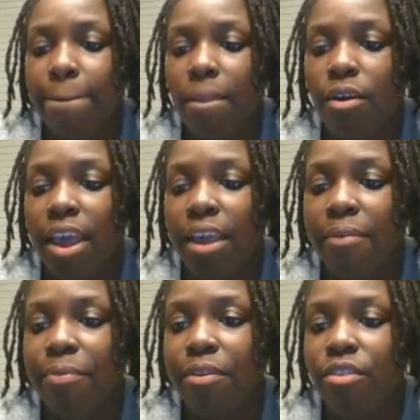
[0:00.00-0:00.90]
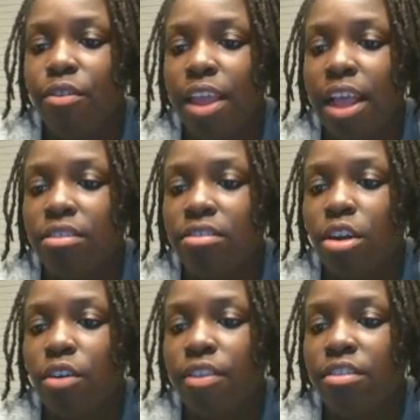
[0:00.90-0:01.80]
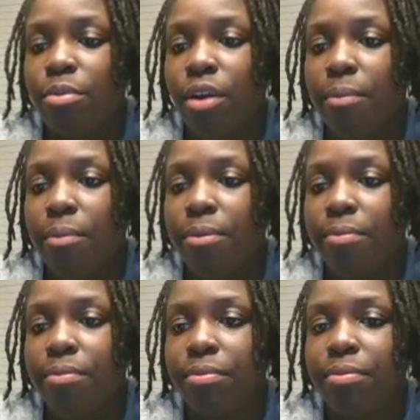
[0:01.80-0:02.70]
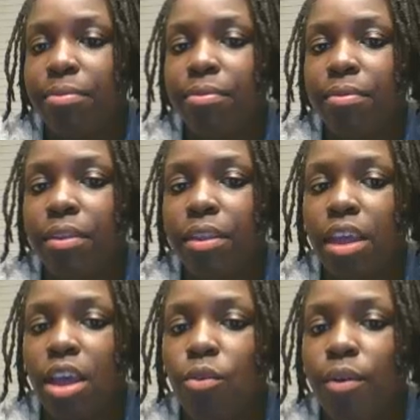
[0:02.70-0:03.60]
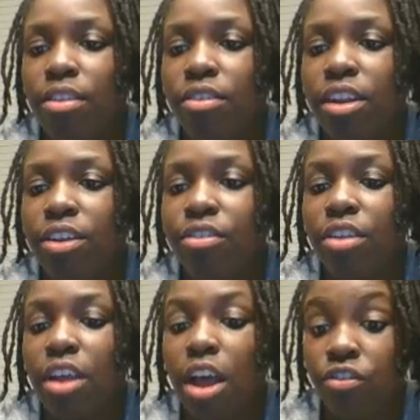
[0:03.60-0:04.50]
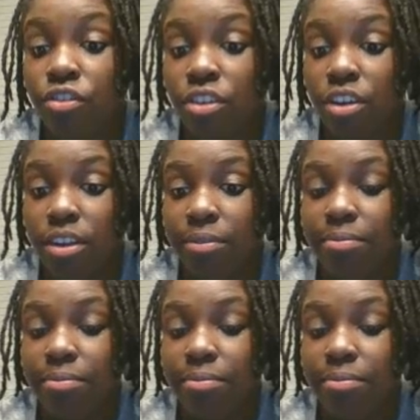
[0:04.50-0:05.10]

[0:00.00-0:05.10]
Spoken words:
Okay, so now let's solve this problem. Round to the nearest 100.